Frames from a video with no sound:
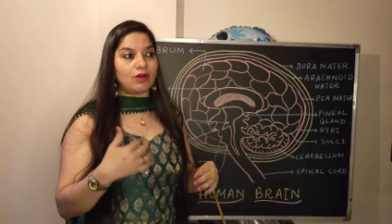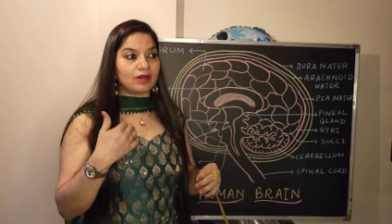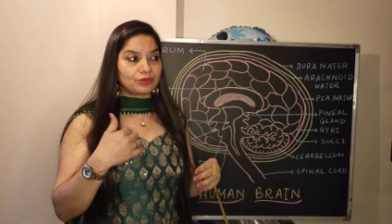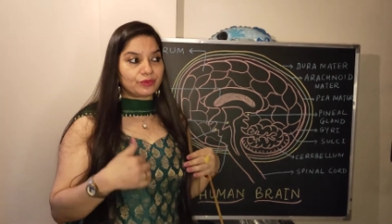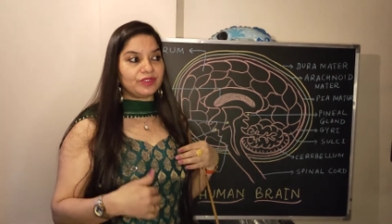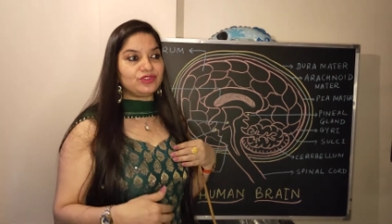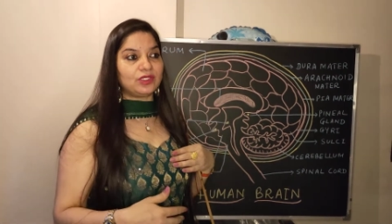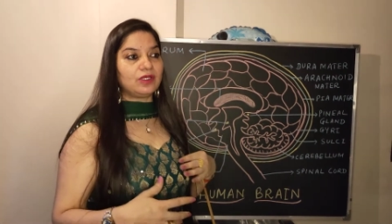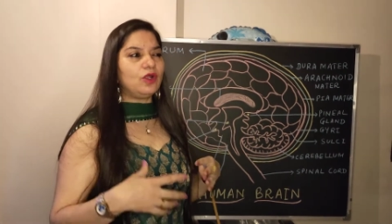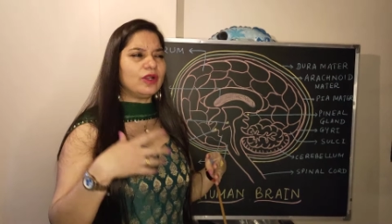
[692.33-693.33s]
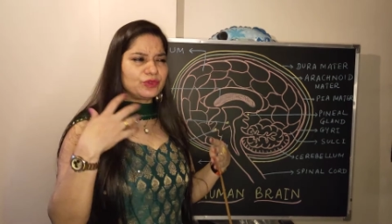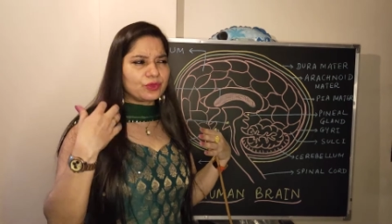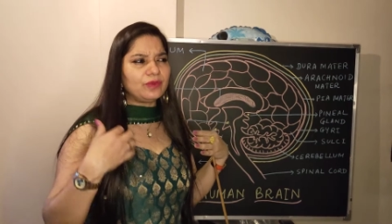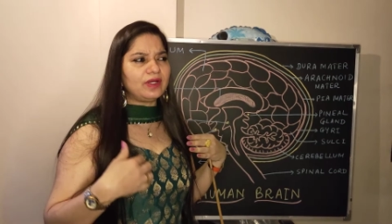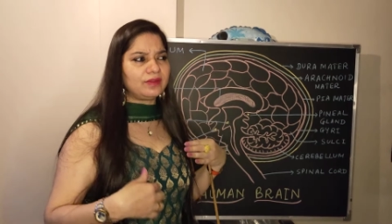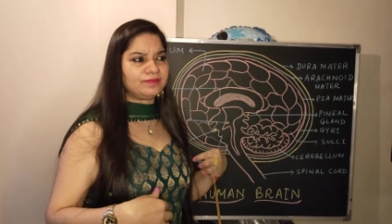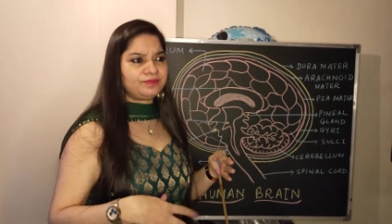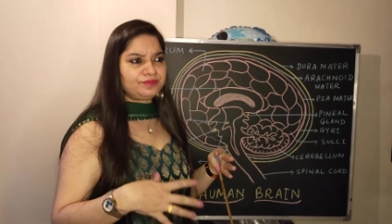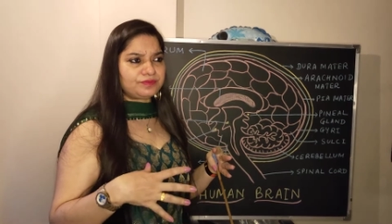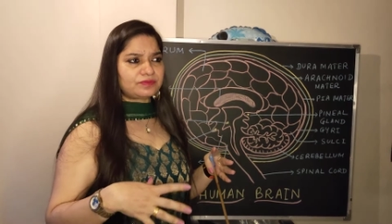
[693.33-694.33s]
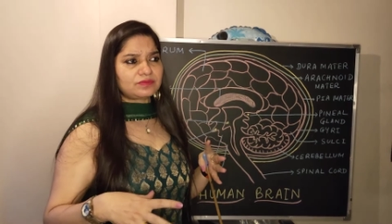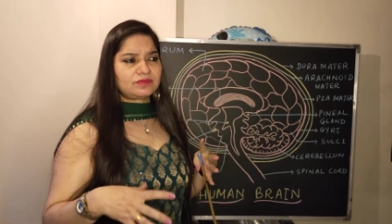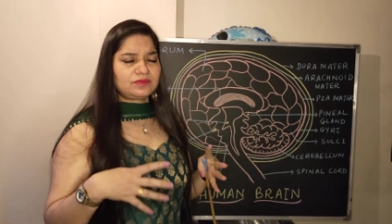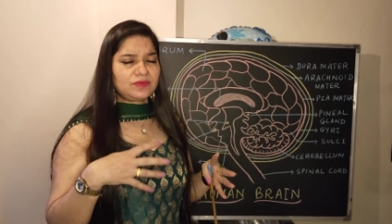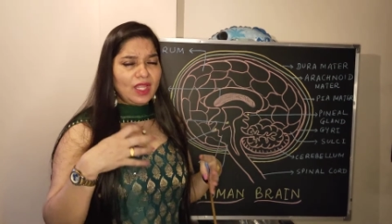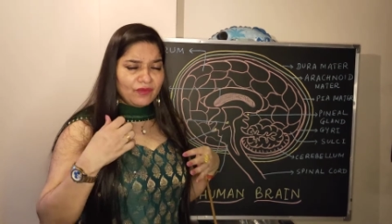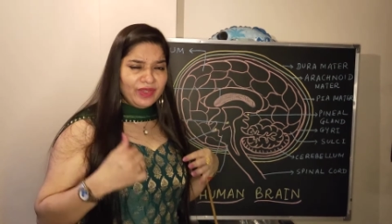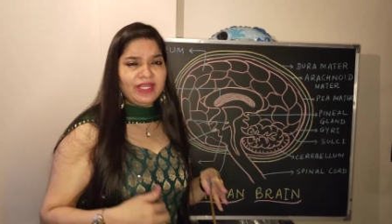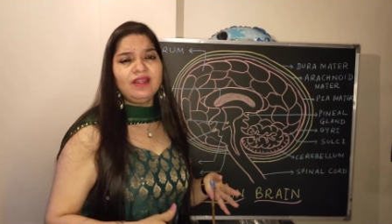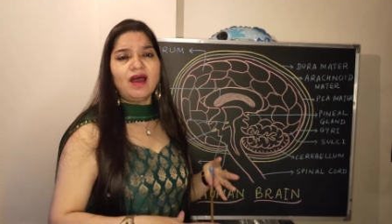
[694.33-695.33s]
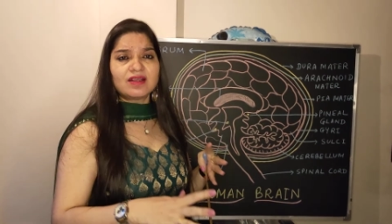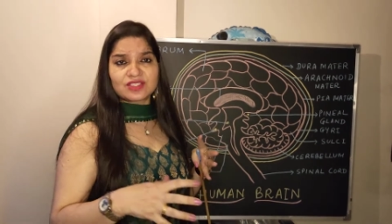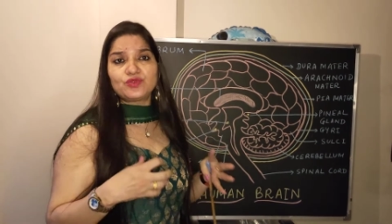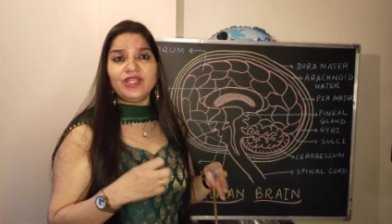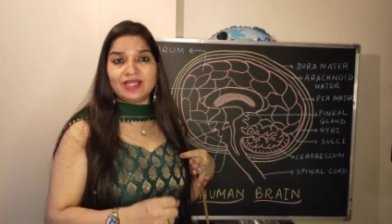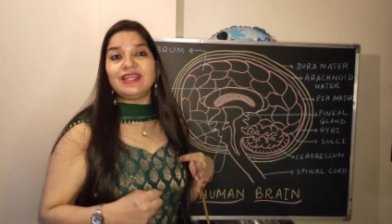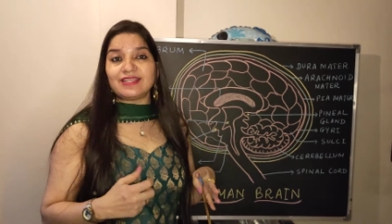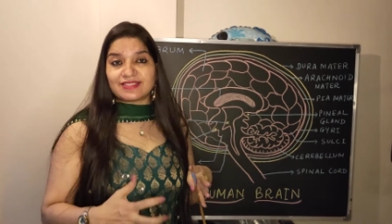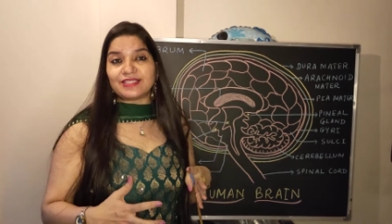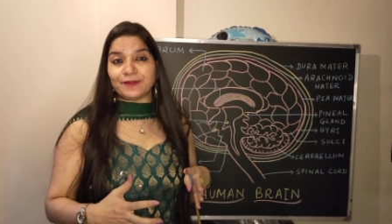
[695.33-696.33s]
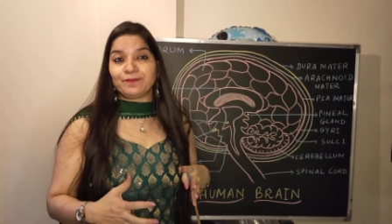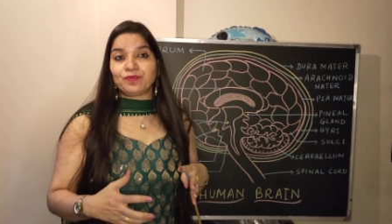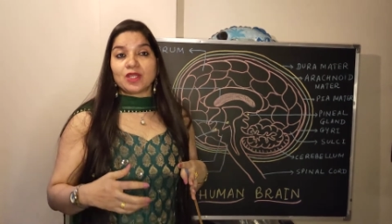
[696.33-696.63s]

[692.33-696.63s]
or through a jungle or through a very dark street, let's say.